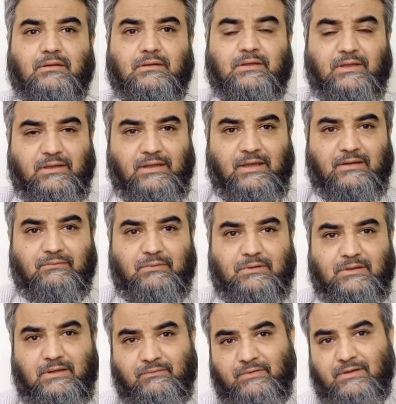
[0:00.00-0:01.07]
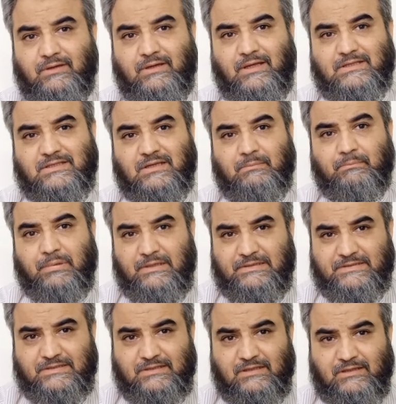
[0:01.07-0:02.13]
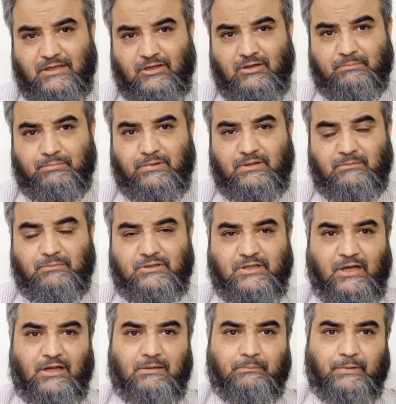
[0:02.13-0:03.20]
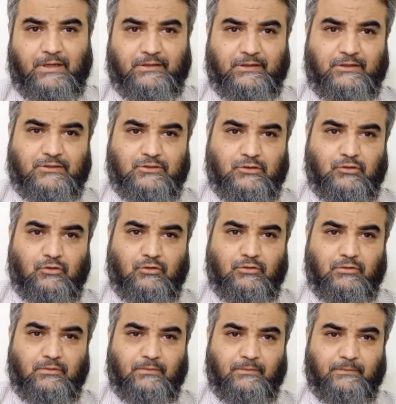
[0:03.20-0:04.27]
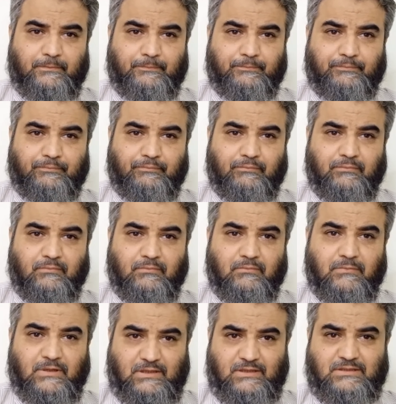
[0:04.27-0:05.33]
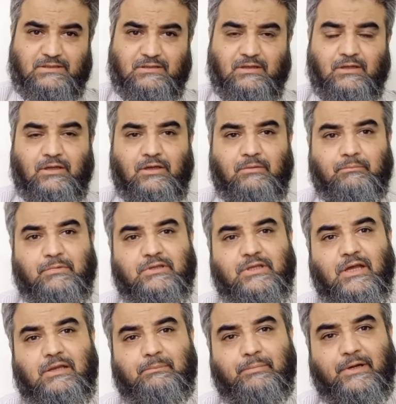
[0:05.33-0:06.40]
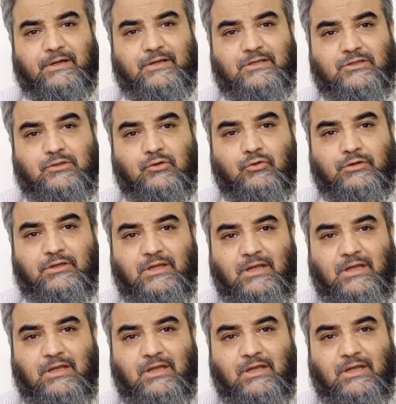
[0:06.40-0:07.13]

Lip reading: they can be given as a pulse therapy, methylprednisolone. Yes, methylprednisolone